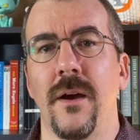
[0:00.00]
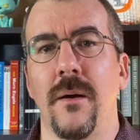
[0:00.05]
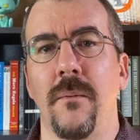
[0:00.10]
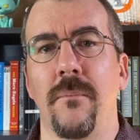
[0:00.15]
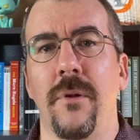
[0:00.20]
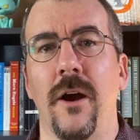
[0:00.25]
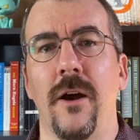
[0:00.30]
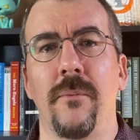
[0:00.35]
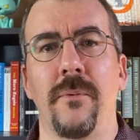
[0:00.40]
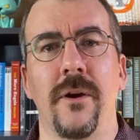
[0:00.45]

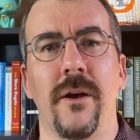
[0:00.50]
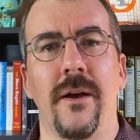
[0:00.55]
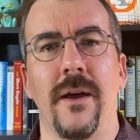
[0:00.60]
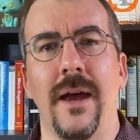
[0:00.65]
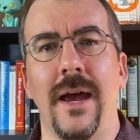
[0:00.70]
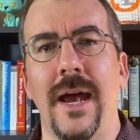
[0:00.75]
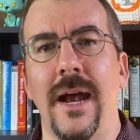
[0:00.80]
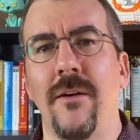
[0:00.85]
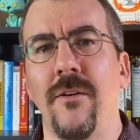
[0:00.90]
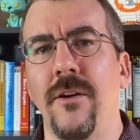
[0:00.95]
Barbara
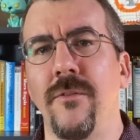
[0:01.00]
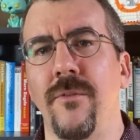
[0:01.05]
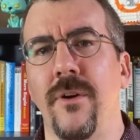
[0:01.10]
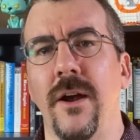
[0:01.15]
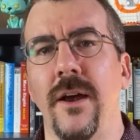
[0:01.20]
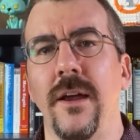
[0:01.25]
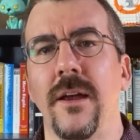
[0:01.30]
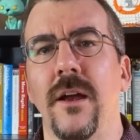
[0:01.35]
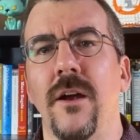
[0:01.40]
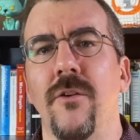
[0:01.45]

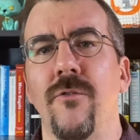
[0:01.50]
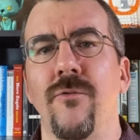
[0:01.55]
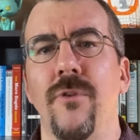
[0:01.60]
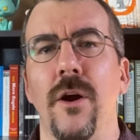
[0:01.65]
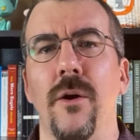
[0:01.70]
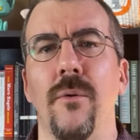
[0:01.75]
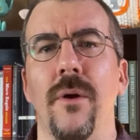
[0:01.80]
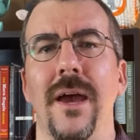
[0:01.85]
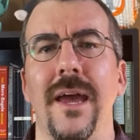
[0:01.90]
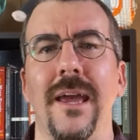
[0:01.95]
Ehrenreich
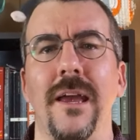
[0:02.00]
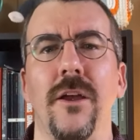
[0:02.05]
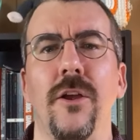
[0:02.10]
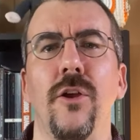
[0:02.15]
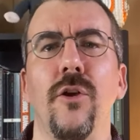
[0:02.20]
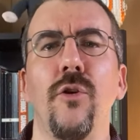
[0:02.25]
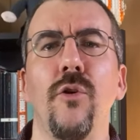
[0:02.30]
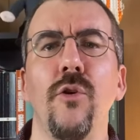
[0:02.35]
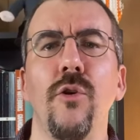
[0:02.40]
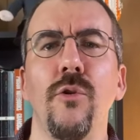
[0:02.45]
wrote a
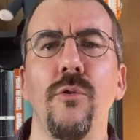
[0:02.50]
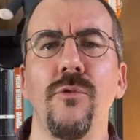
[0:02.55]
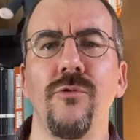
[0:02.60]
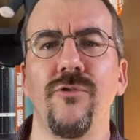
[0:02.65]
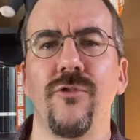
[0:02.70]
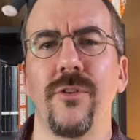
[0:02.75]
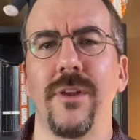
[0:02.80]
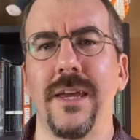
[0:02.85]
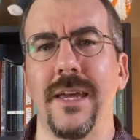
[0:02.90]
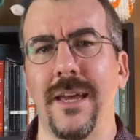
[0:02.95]

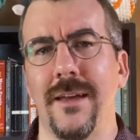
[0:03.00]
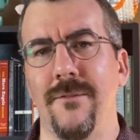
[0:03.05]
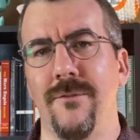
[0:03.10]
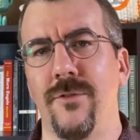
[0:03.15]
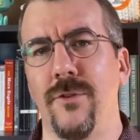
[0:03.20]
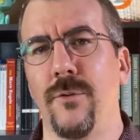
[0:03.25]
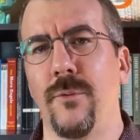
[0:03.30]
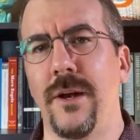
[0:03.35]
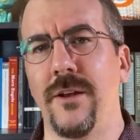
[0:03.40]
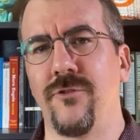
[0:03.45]
hugely
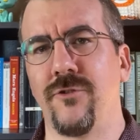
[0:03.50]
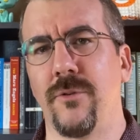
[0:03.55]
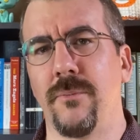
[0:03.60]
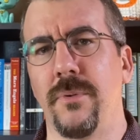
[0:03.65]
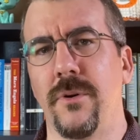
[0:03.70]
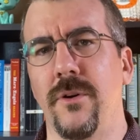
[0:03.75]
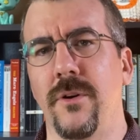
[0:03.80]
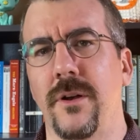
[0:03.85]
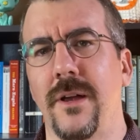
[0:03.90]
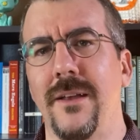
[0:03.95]
influential
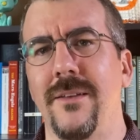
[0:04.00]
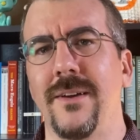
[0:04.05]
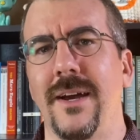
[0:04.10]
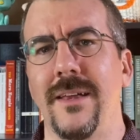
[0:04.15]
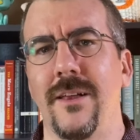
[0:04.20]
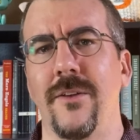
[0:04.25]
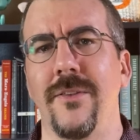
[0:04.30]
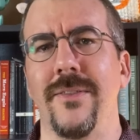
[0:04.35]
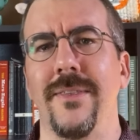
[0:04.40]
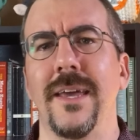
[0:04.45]
book
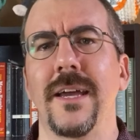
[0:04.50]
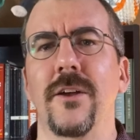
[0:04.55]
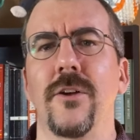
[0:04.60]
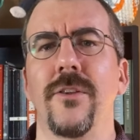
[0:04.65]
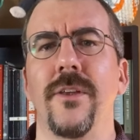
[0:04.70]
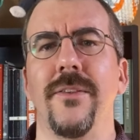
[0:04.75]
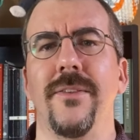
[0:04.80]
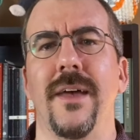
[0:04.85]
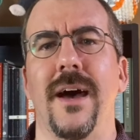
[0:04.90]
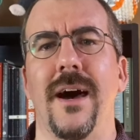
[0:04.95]
entitled Nickel
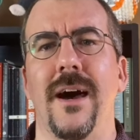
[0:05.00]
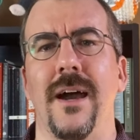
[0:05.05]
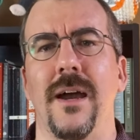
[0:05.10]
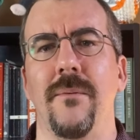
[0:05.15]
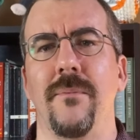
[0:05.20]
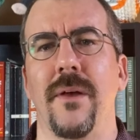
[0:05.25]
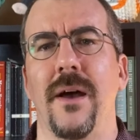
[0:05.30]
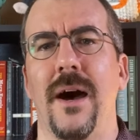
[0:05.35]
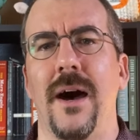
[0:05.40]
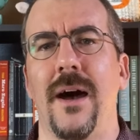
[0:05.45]
and
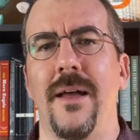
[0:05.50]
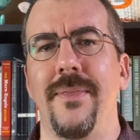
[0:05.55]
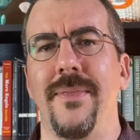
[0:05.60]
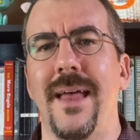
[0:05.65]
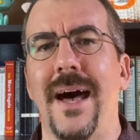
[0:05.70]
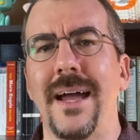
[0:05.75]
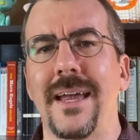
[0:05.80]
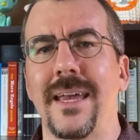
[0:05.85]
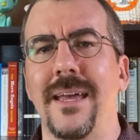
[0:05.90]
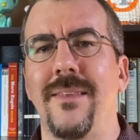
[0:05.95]
Dimed on
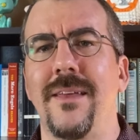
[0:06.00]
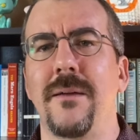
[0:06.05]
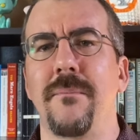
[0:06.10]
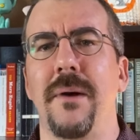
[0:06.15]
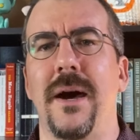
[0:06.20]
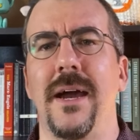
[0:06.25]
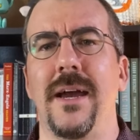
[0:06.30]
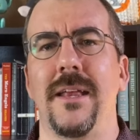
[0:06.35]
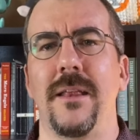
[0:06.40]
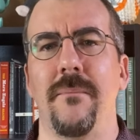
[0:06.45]
not getting
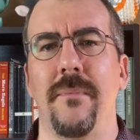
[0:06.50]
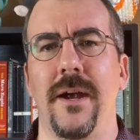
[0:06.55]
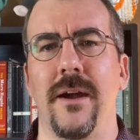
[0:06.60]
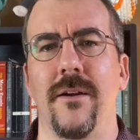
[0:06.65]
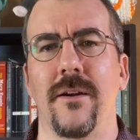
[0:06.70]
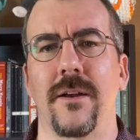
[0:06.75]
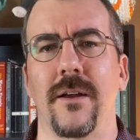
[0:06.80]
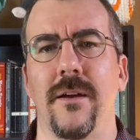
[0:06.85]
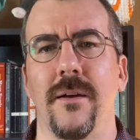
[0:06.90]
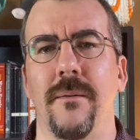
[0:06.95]
by in
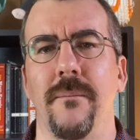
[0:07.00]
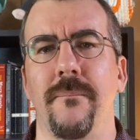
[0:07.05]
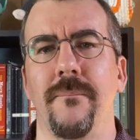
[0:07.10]
America.